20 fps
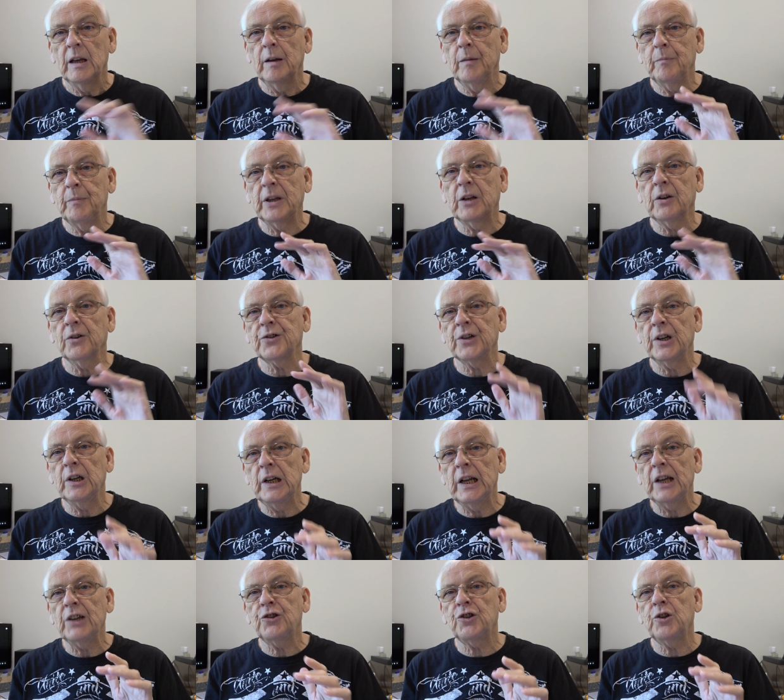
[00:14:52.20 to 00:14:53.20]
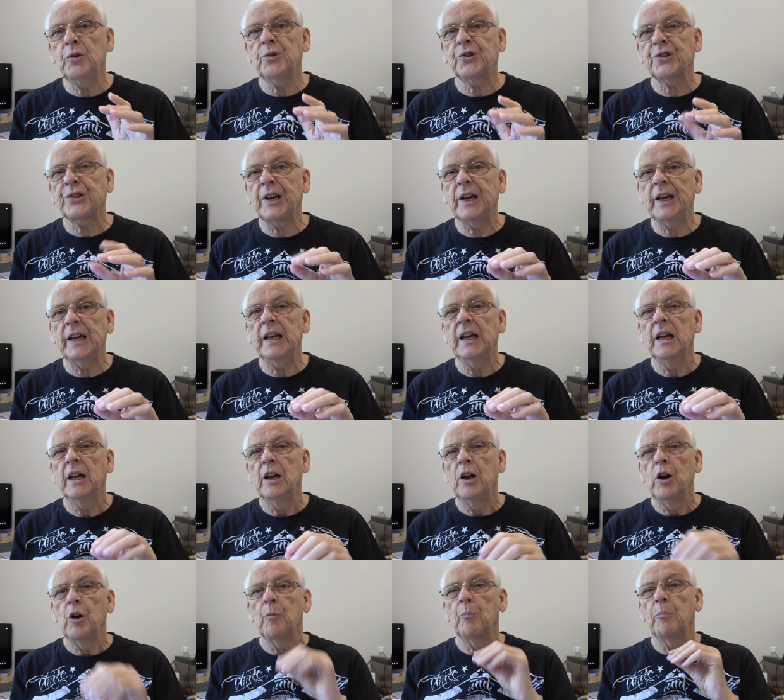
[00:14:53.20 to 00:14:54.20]
Because unless you say
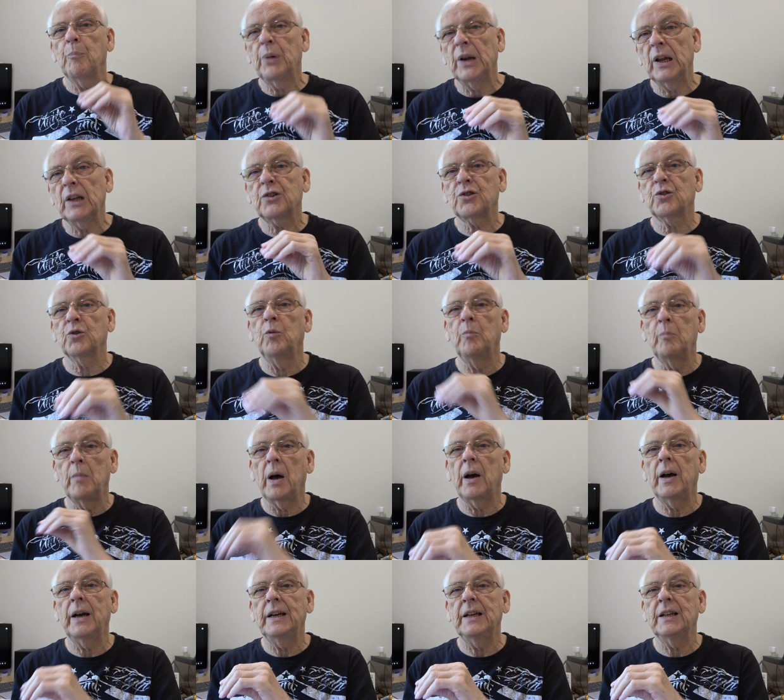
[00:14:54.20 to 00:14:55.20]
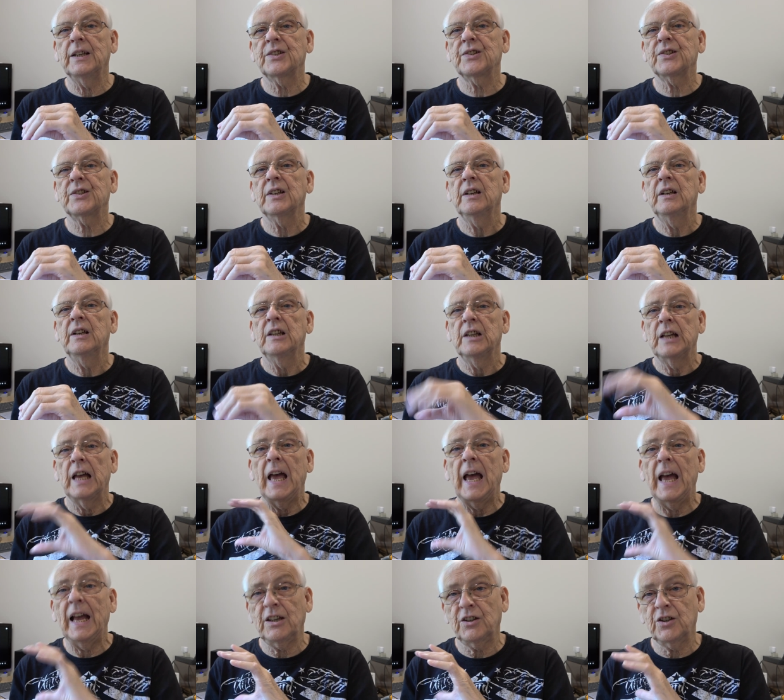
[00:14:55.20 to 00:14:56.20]
plus or minus
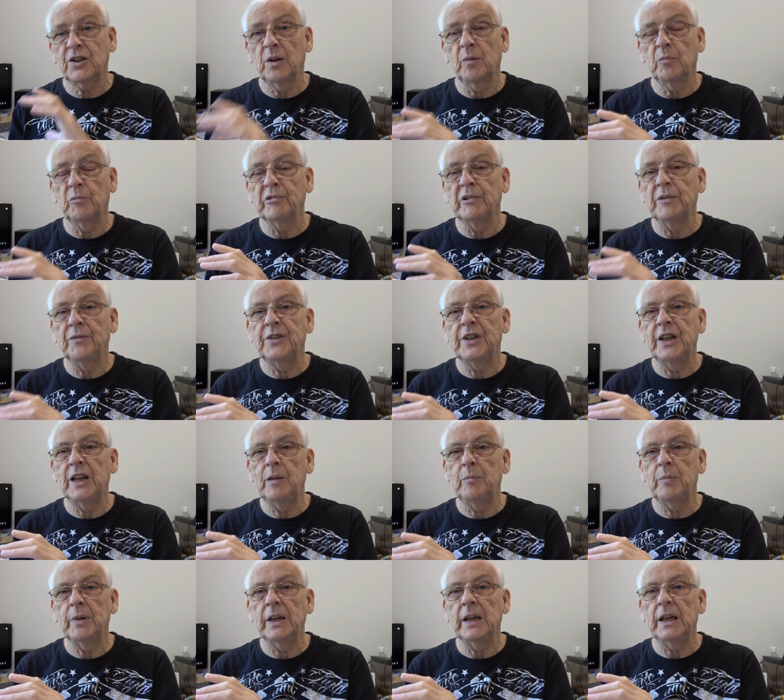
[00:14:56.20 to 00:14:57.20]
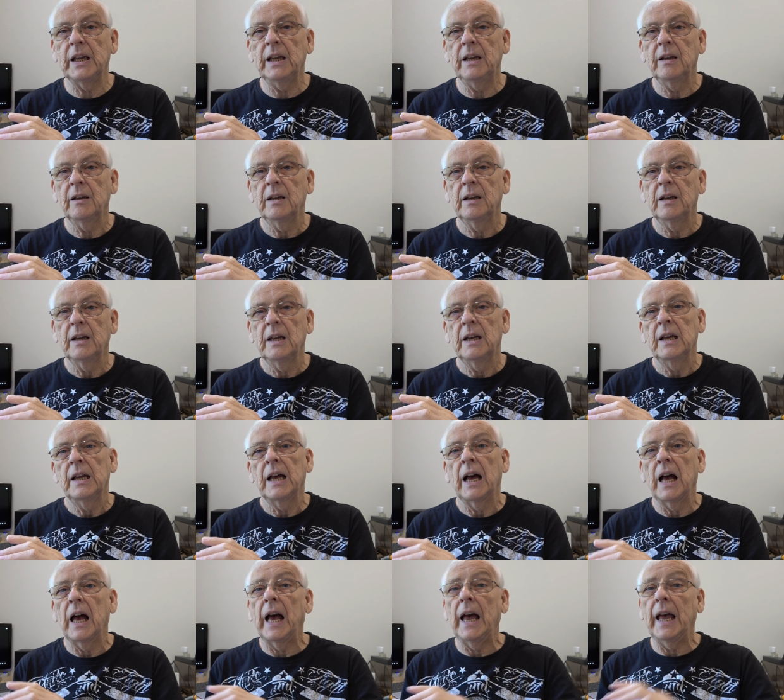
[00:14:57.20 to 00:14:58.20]
X number of dB
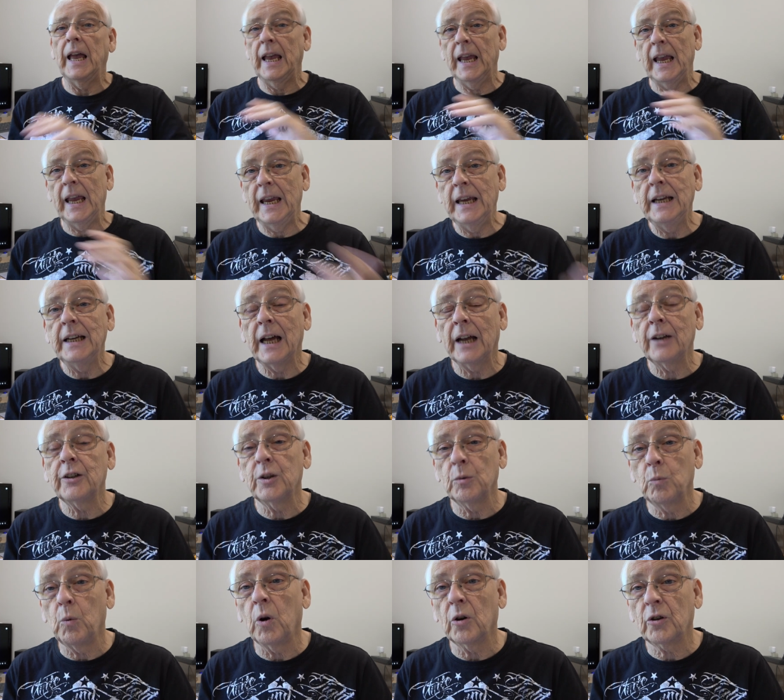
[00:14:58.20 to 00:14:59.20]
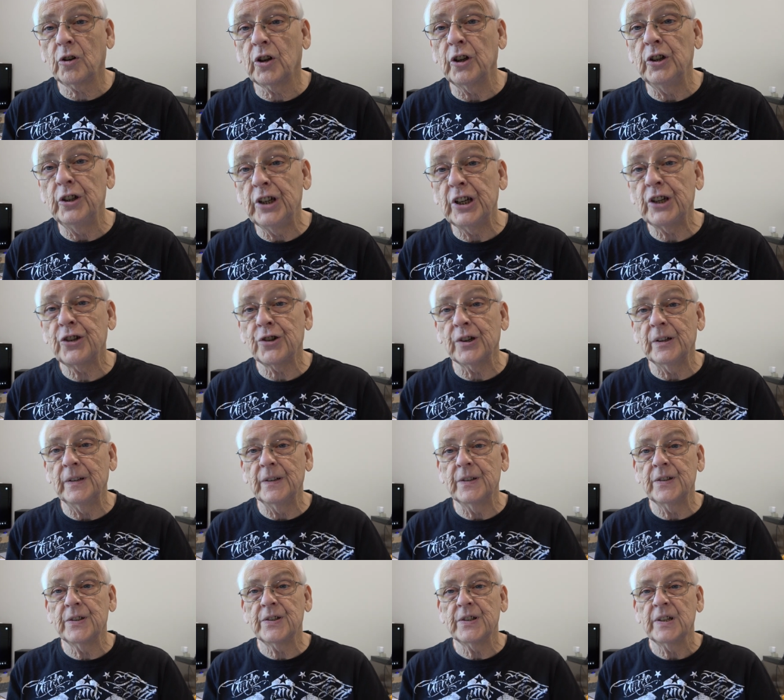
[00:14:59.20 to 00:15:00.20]
in under what
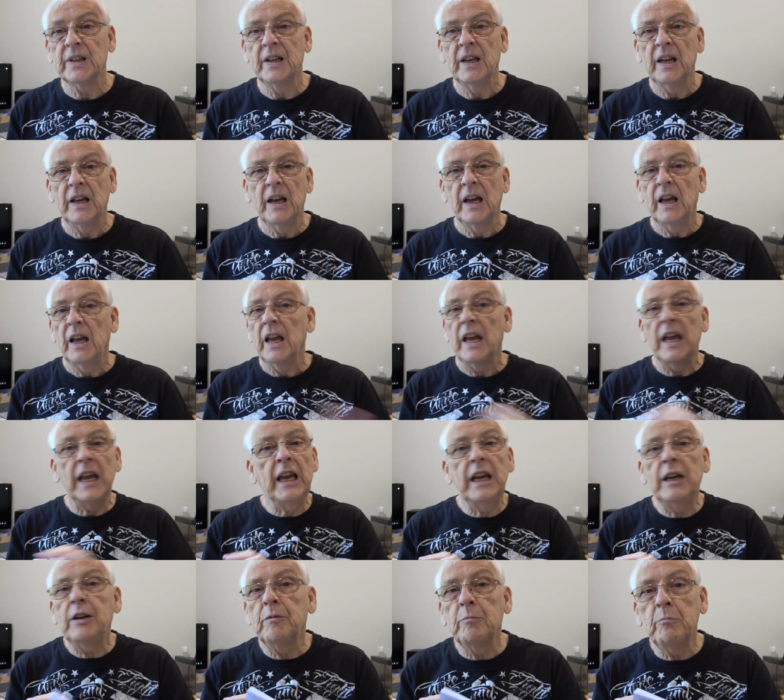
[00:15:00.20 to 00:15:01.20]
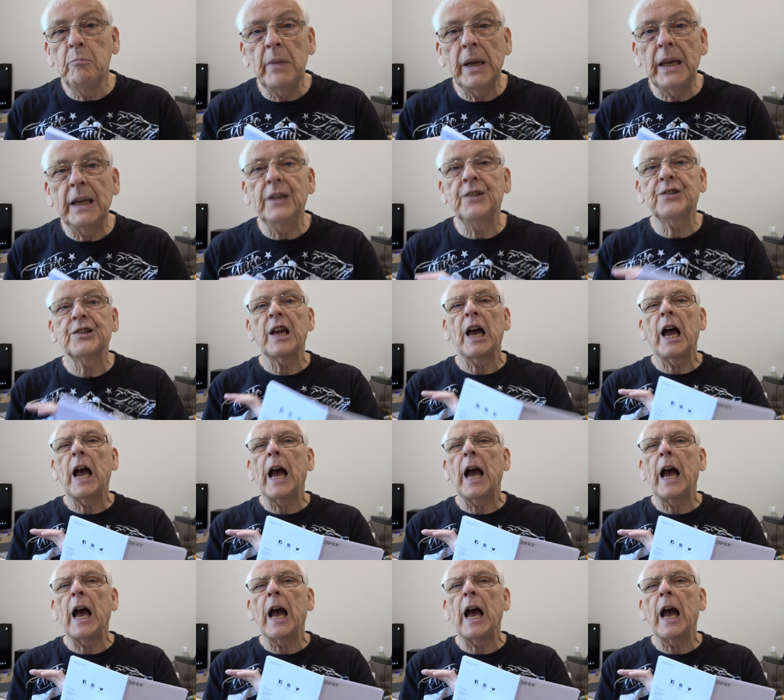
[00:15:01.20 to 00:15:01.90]
conditions, it means